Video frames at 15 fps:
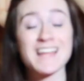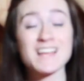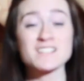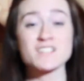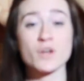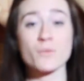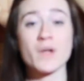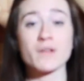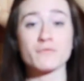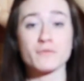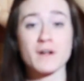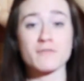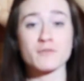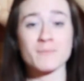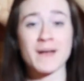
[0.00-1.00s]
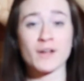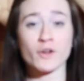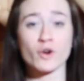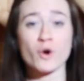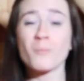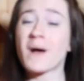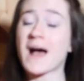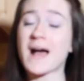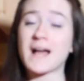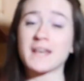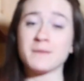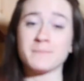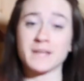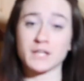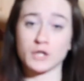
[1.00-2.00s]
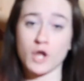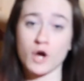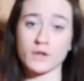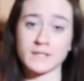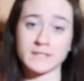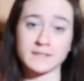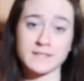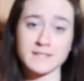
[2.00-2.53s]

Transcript: Next, I read Forever My Girl by Heidi McLaughlin.